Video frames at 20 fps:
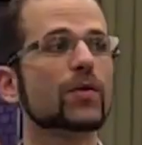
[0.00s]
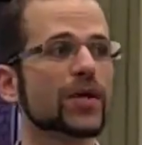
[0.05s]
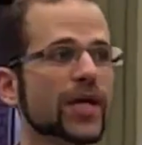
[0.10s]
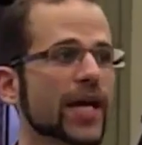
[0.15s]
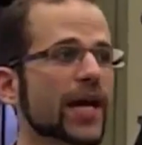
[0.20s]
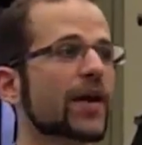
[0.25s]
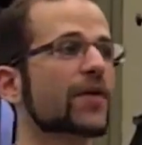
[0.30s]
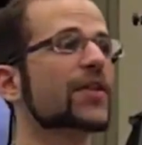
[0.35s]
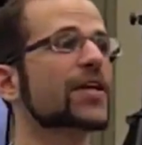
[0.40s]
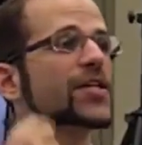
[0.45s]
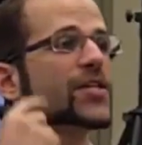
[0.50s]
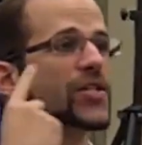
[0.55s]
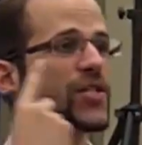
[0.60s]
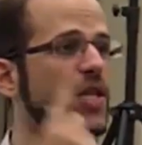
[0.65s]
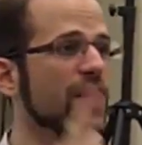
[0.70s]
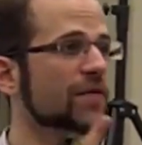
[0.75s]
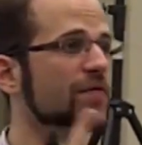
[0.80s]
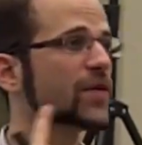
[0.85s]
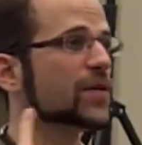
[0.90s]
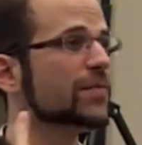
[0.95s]
I don't care, they
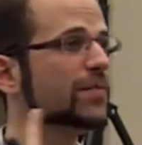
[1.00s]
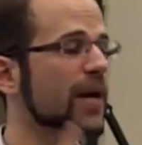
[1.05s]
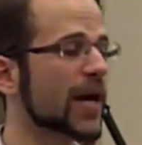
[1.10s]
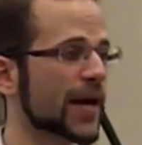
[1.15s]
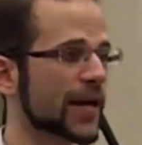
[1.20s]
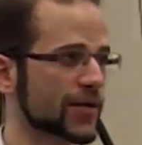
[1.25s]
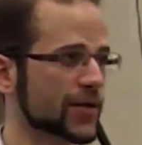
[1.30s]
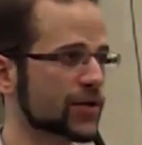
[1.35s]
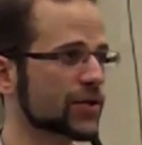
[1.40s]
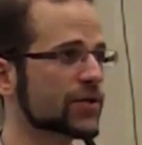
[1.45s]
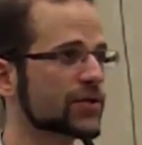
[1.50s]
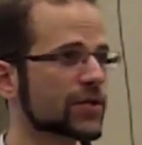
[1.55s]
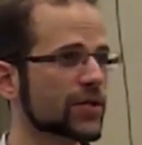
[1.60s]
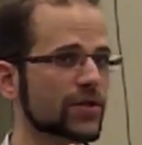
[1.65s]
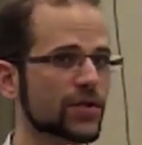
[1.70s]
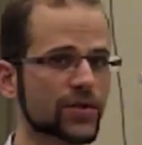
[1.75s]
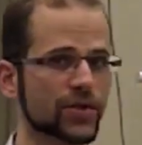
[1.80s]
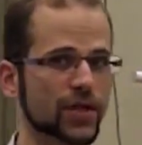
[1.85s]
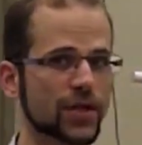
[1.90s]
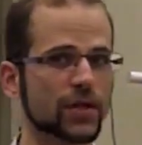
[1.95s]
just have to match.
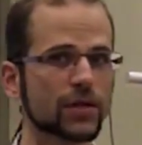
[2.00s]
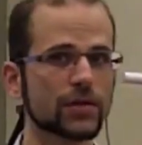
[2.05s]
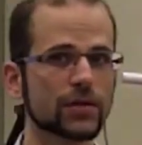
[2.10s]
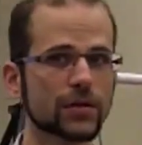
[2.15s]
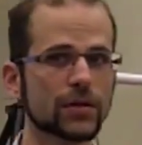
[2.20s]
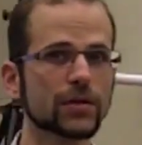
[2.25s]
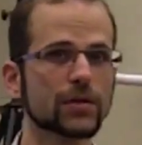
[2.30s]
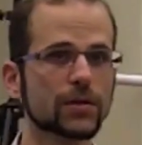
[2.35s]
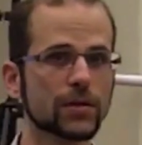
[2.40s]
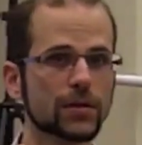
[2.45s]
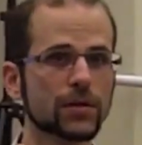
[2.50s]
Do you understand?